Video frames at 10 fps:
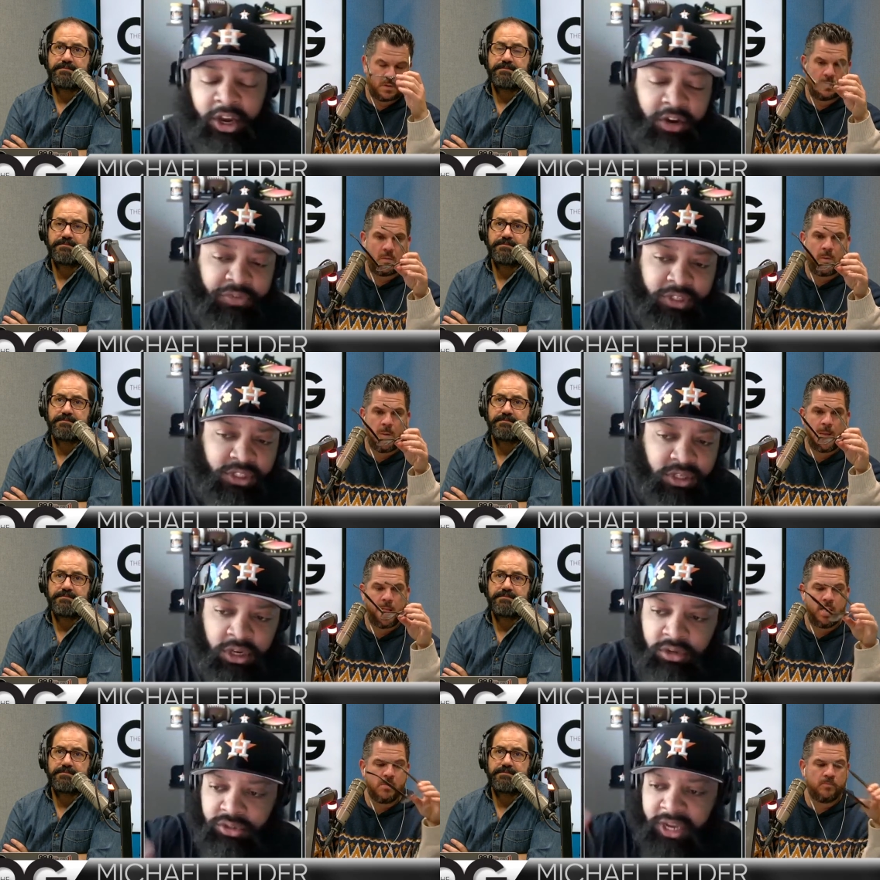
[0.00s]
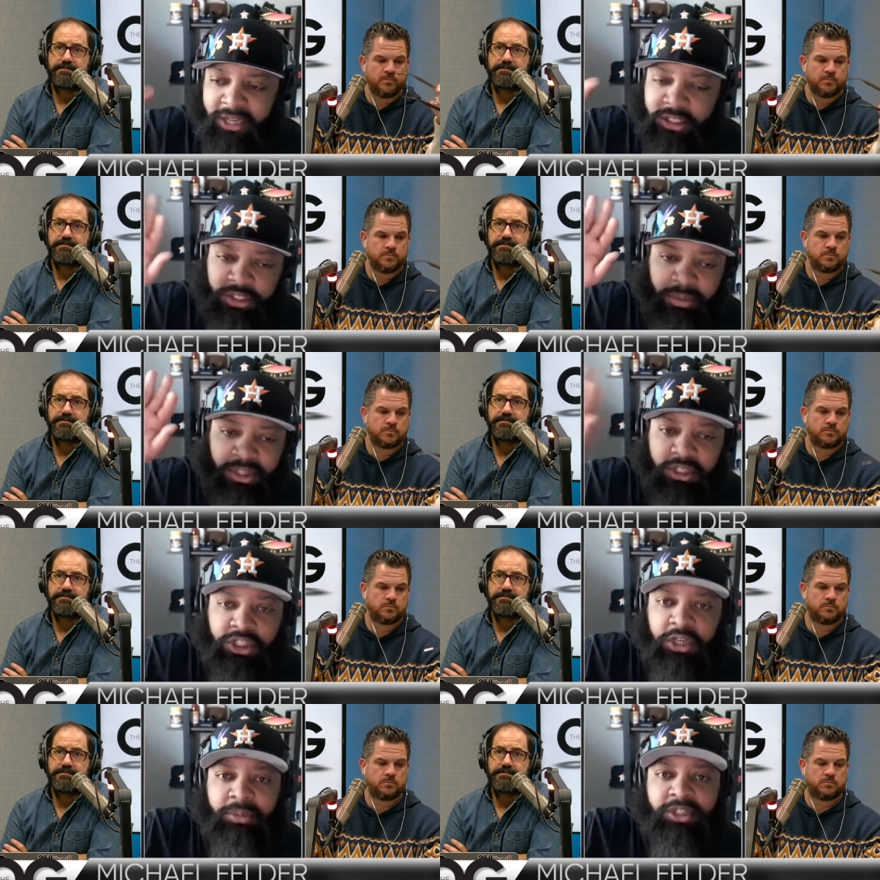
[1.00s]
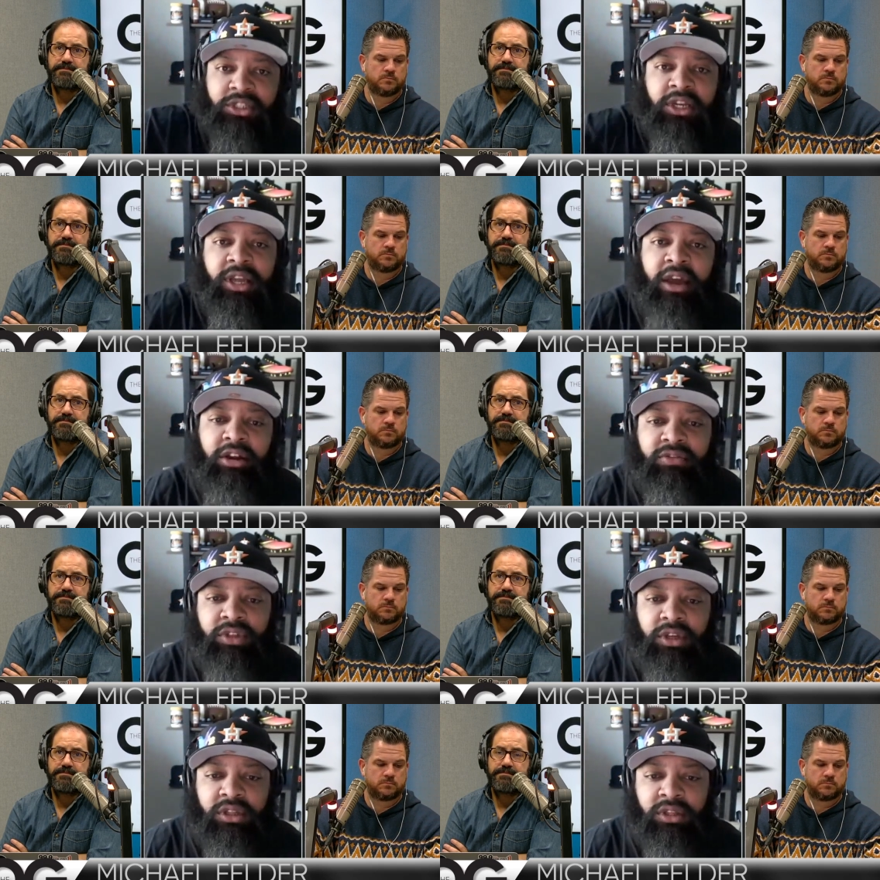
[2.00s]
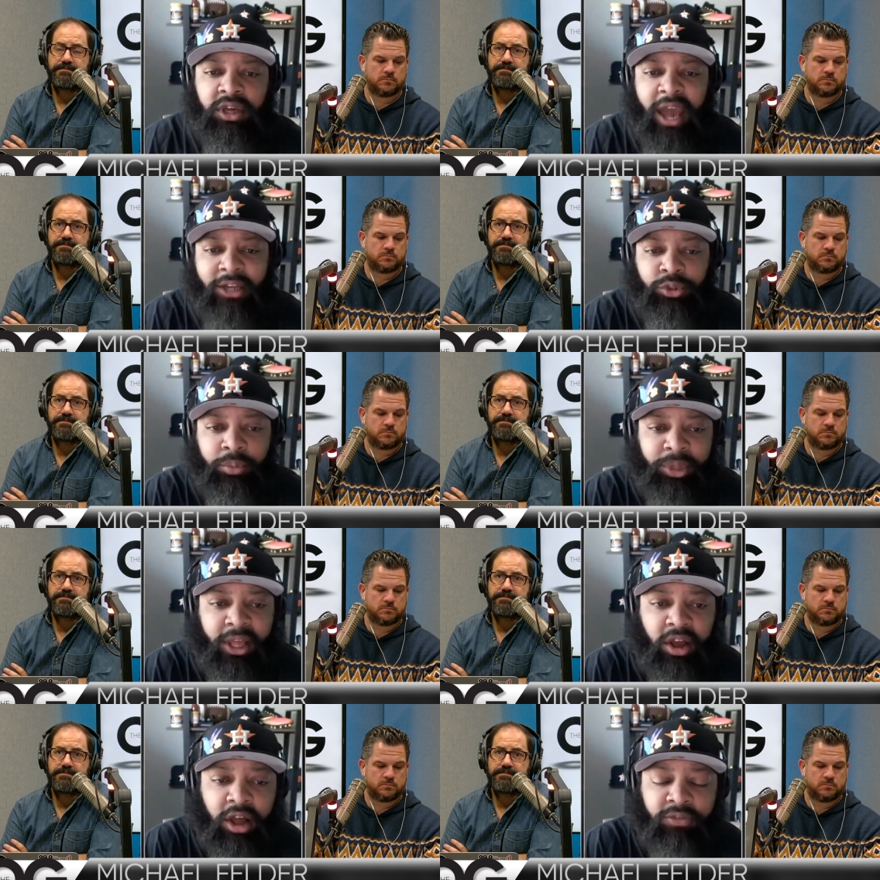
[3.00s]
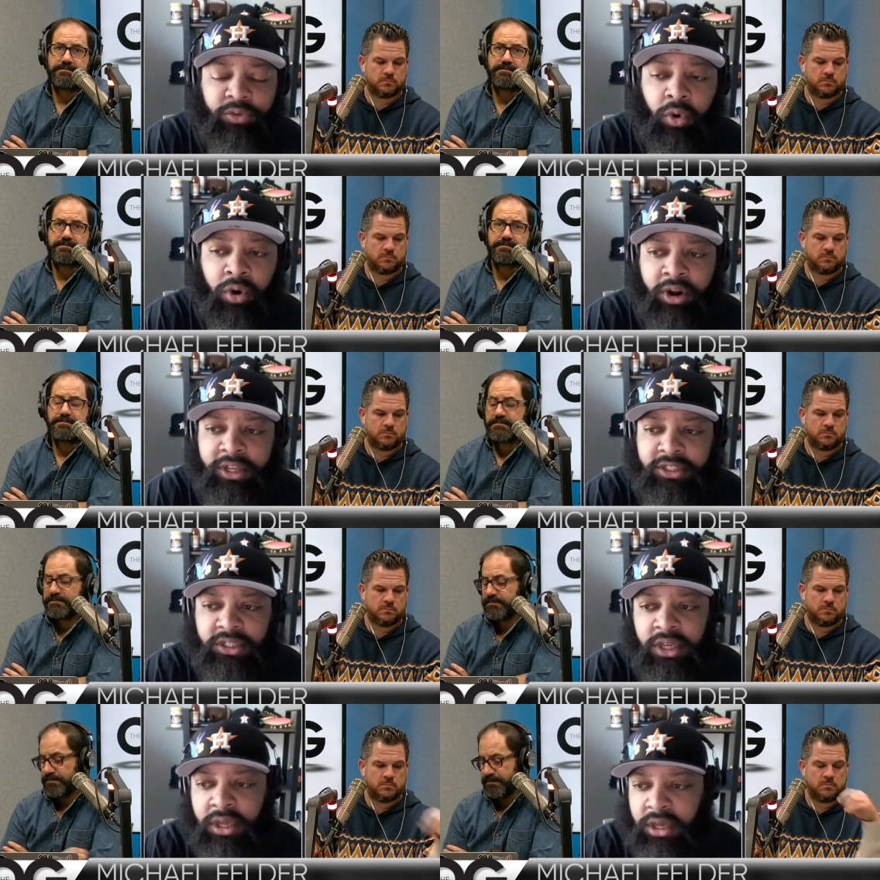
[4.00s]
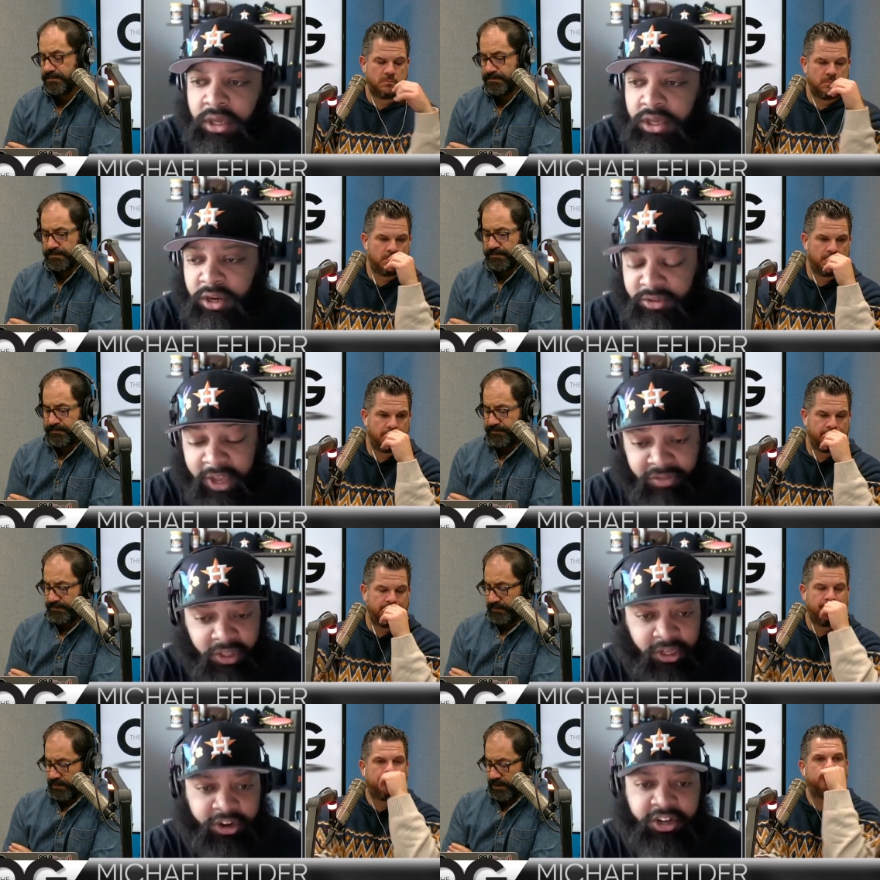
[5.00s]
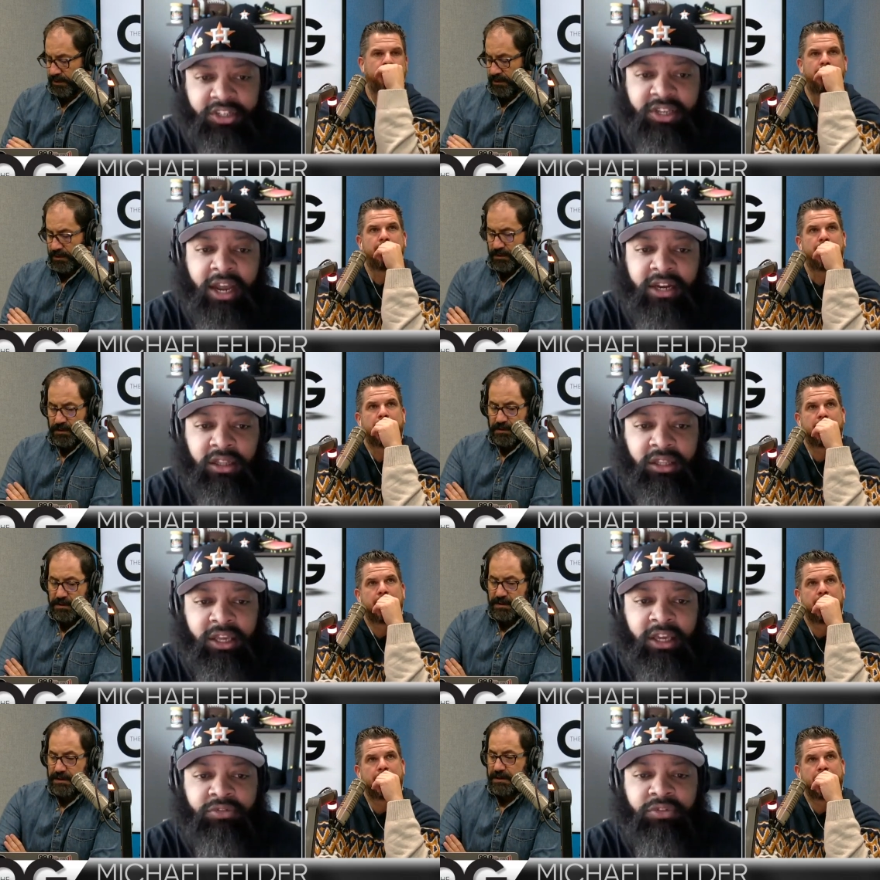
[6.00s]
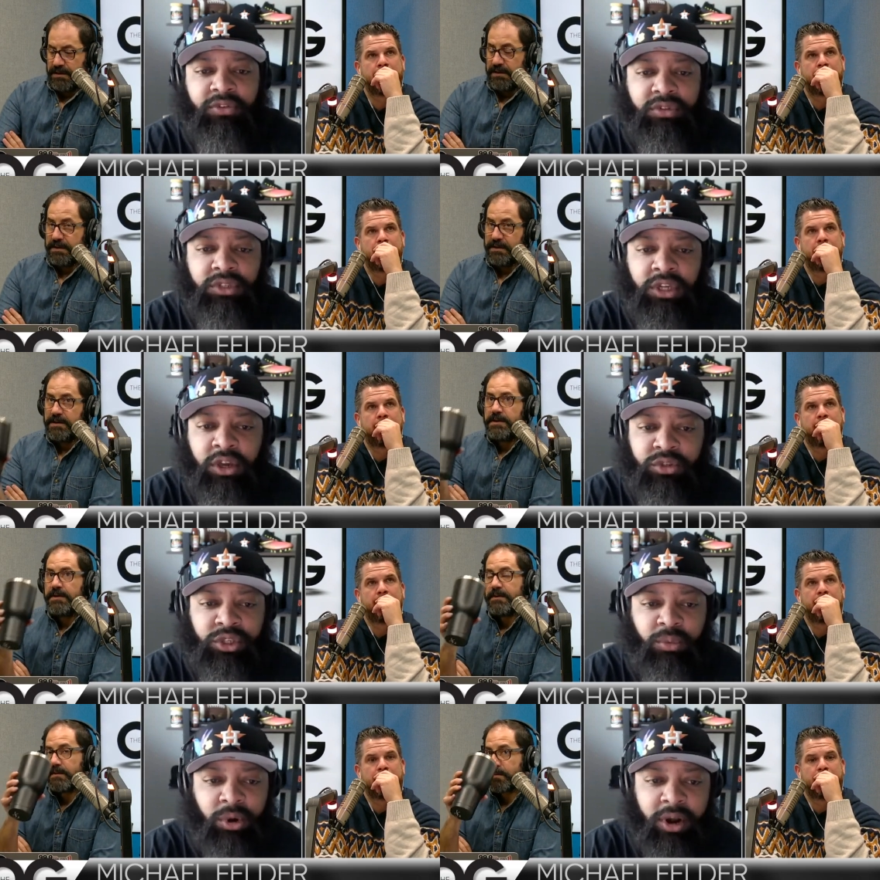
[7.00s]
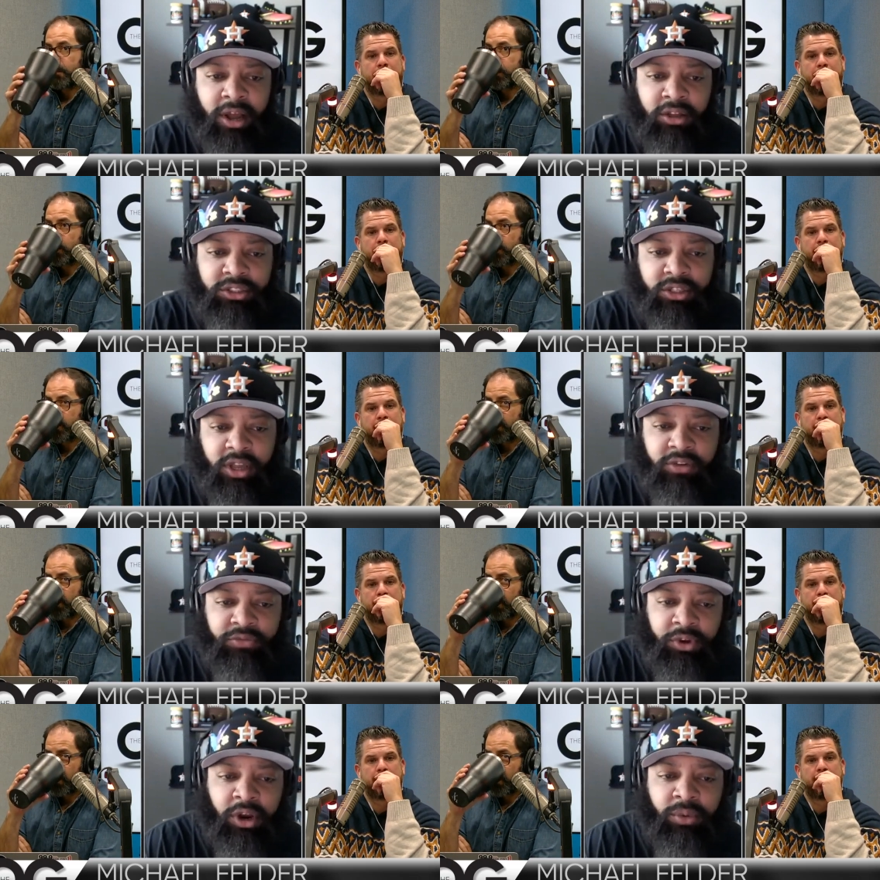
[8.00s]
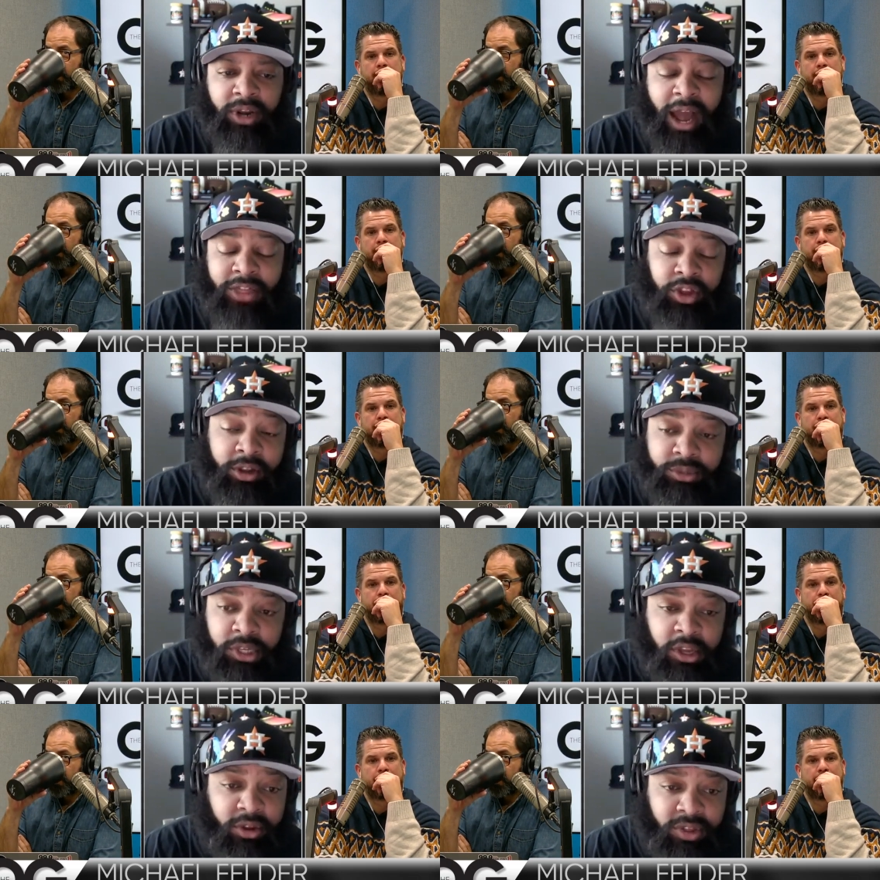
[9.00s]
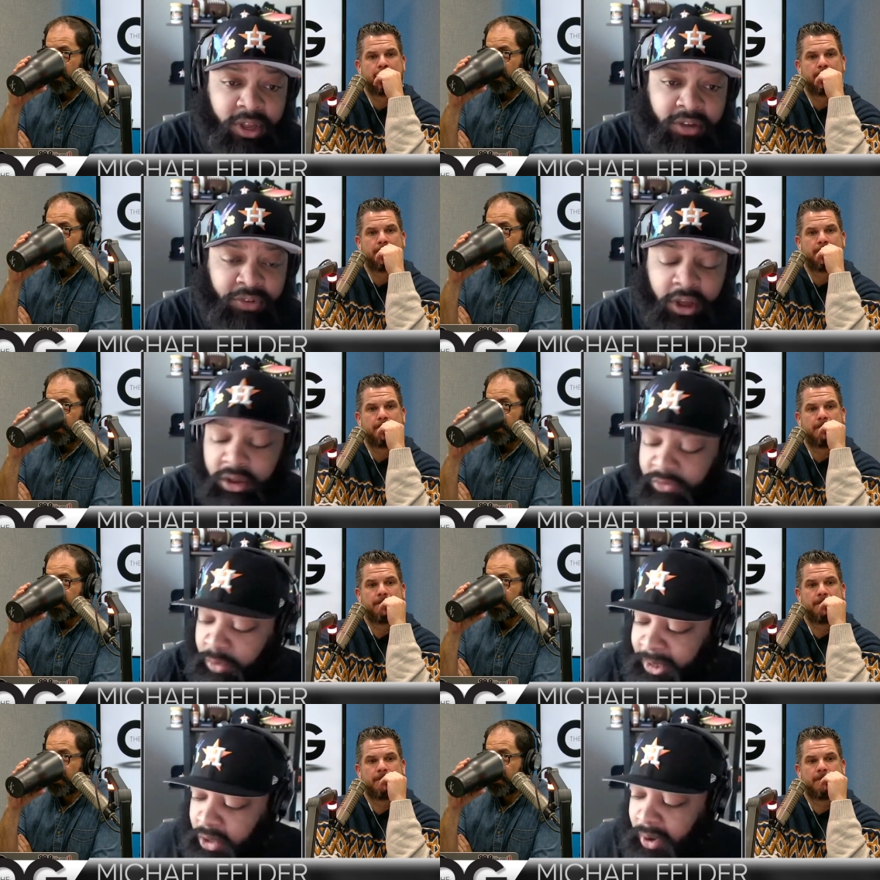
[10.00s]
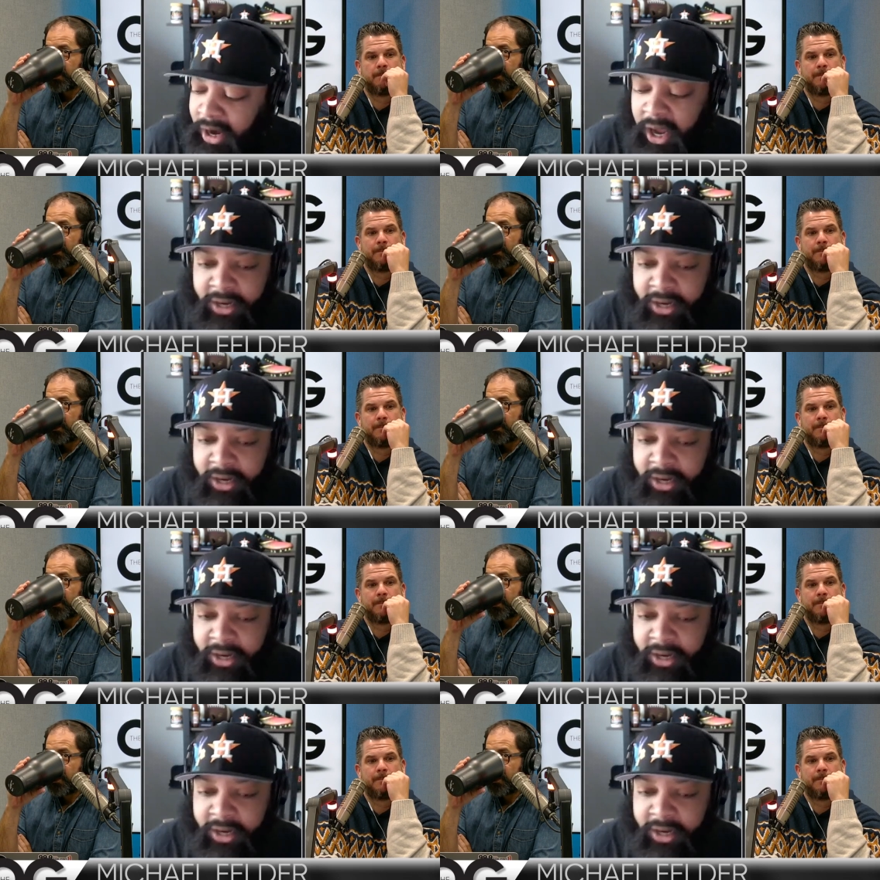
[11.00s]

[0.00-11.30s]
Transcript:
Speaker 1: care if it's you know Jaxon Smith-Njigba sitting out of the the actual playoff, or it's you know Devin Leary deciding to leave to go somewhere else and, and figure out what I thought he was going to go to the NFL. If we're being quite